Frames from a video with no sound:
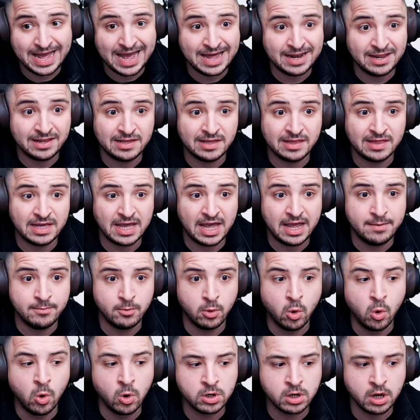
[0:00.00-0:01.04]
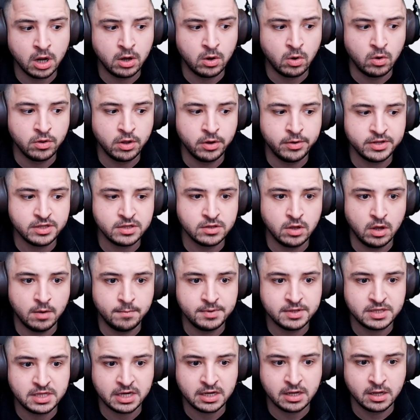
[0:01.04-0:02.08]
added to the game, Orca, although it's not a
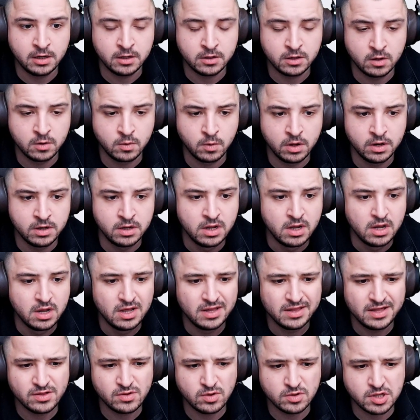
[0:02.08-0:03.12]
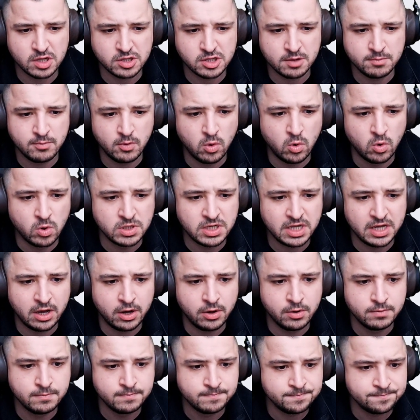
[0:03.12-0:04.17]
particular good one. There's also some
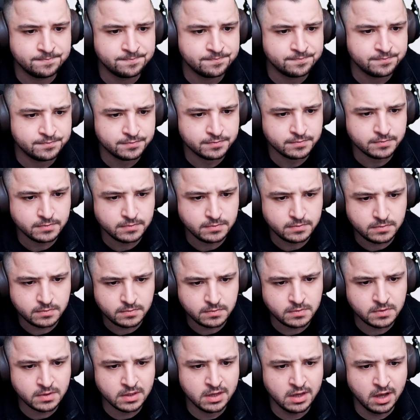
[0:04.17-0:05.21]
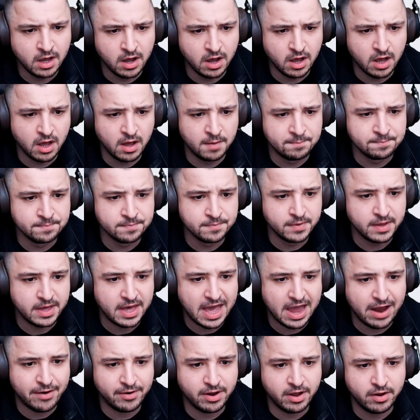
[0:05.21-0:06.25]
audio. Um,
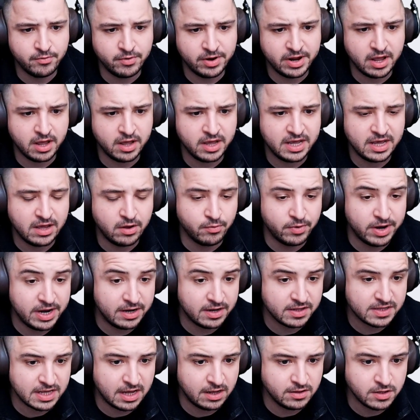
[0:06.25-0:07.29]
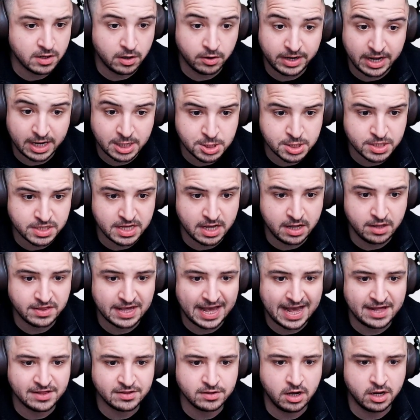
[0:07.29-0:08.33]
arena sounds, location sounds,
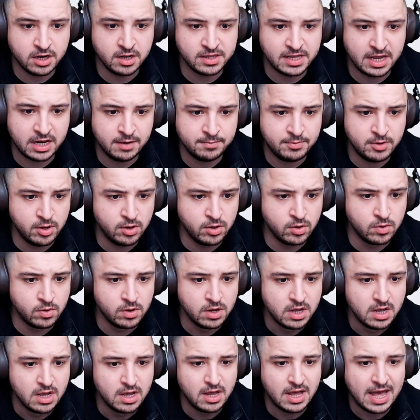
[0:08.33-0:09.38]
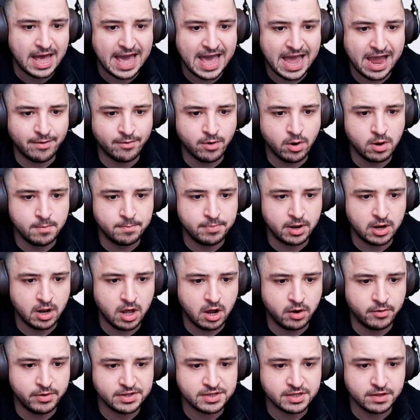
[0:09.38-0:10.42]
Asgard and Daily Bugle. Aero and
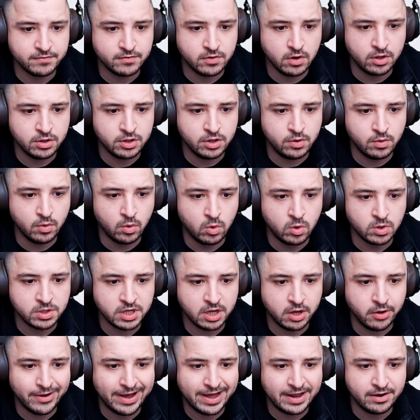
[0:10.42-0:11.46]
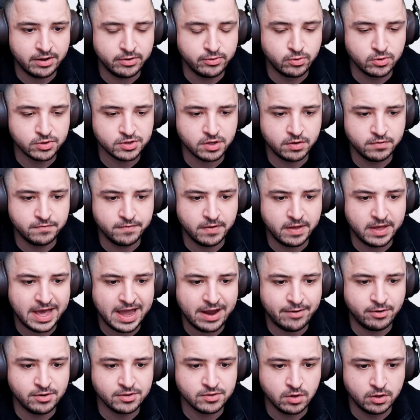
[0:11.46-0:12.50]
Polaris have got new audio, and also
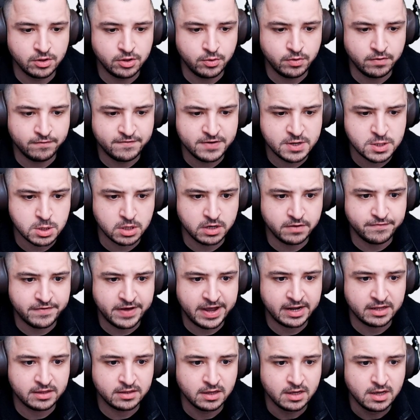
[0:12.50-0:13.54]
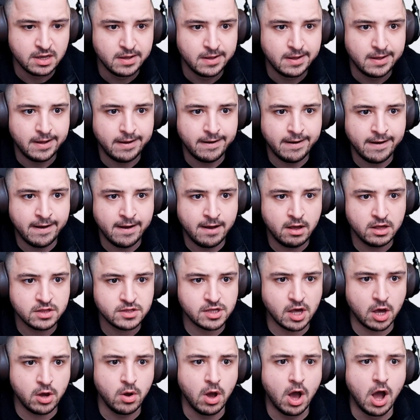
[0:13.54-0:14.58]
Aero's got new visual effect. Uh,
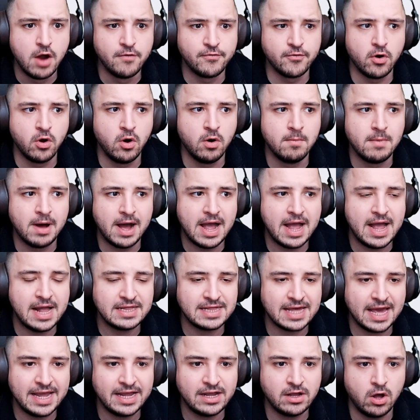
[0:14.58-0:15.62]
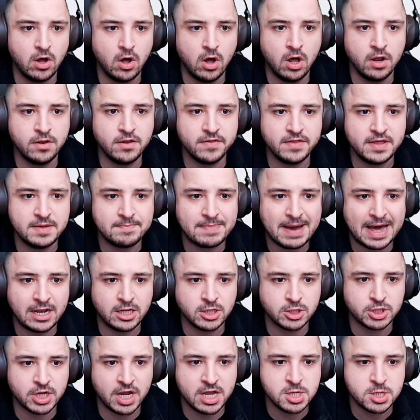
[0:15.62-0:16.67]
so overall, my take on the
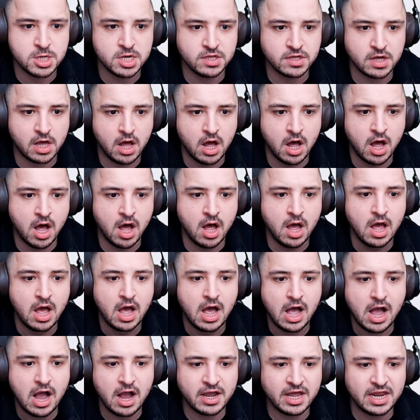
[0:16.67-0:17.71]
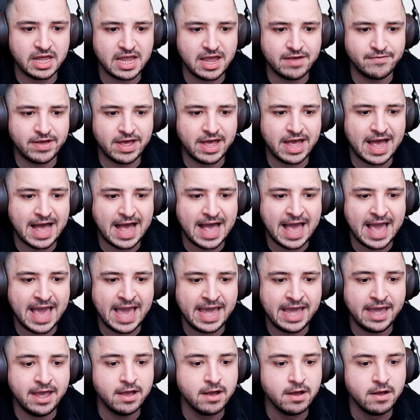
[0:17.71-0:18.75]
balance changes are I'm going to give it
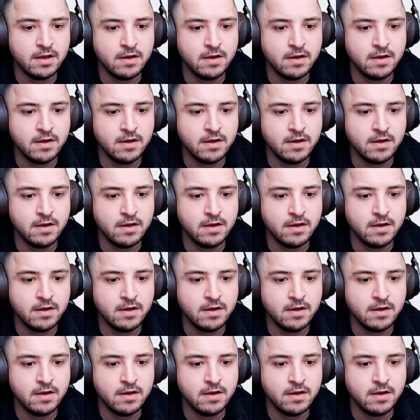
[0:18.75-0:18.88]
a